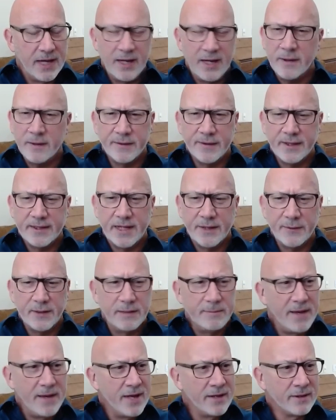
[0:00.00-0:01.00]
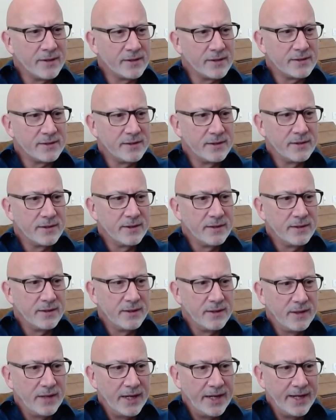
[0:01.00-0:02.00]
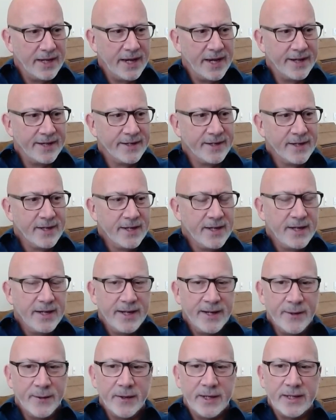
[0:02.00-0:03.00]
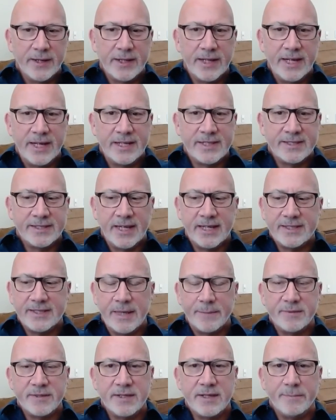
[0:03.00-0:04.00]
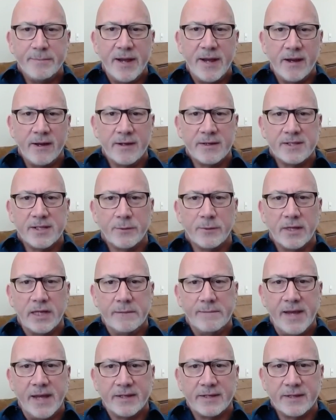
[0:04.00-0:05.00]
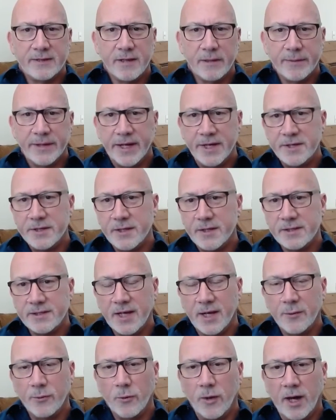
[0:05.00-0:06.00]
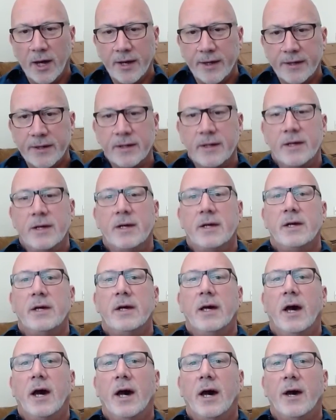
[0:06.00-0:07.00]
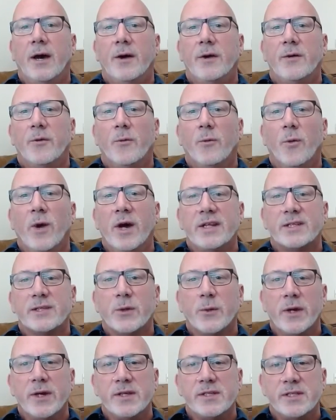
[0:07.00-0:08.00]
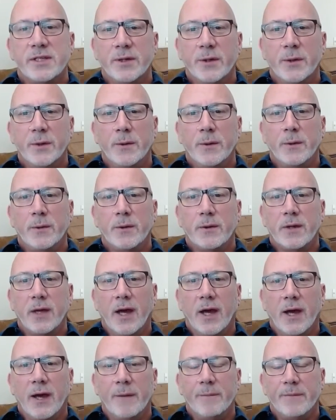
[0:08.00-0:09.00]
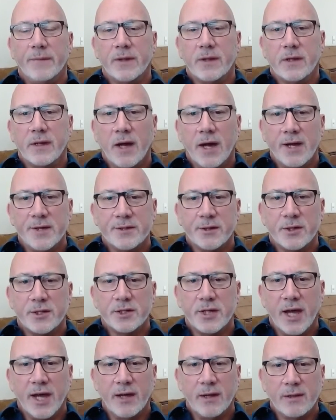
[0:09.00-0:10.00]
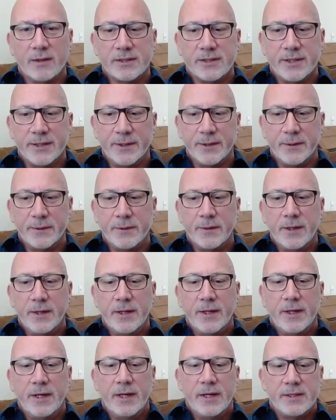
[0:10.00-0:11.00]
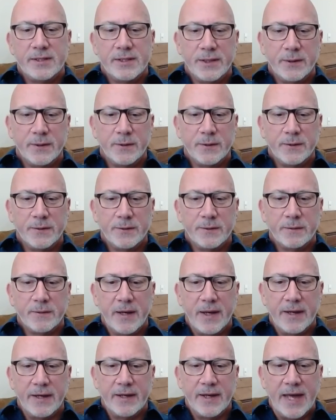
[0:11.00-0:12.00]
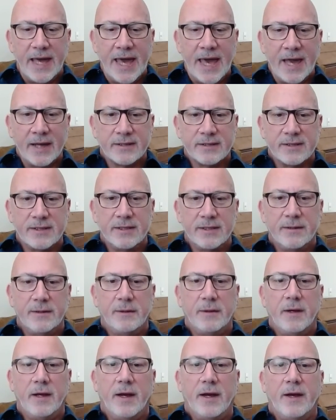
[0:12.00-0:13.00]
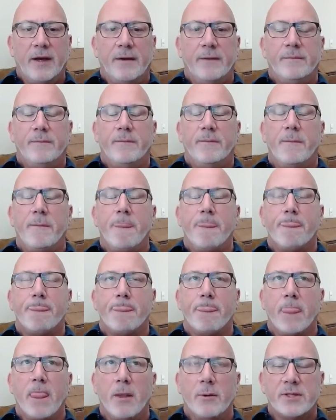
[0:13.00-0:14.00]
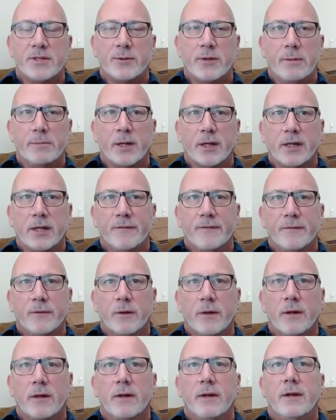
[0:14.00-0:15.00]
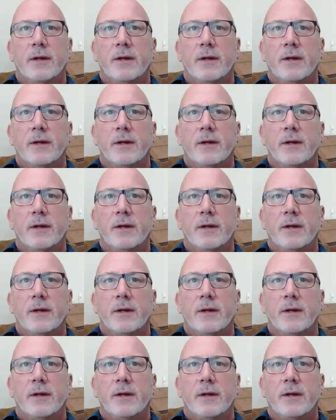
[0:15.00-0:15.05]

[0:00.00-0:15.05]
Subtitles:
I don't think that really matters. It's up to the parent to really make determinations on what's going to cause your child to act. What's what I'm looking for?